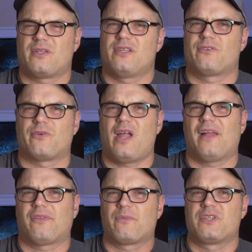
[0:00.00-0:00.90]
So these are
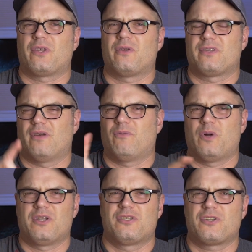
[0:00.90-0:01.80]
not the results of
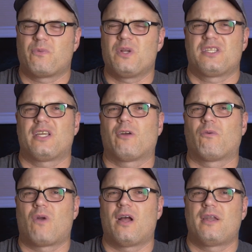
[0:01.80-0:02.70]
one, just one single
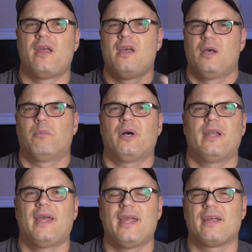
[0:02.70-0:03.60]
run,
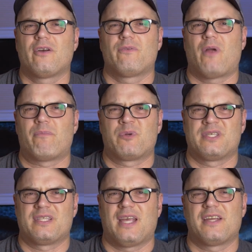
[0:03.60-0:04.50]
but a good
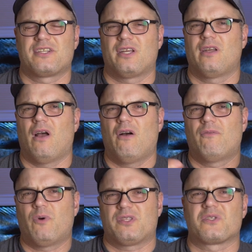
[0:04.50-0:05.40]
representation
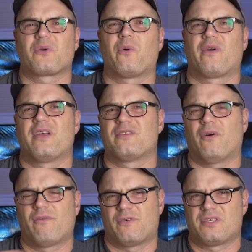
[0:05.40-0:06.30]
of what the score is
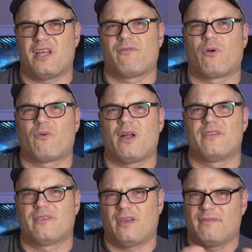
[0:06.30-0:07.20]
over several
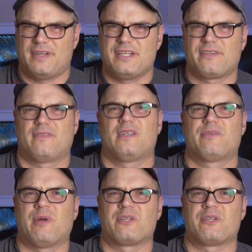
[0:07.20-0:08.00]
runs of each of these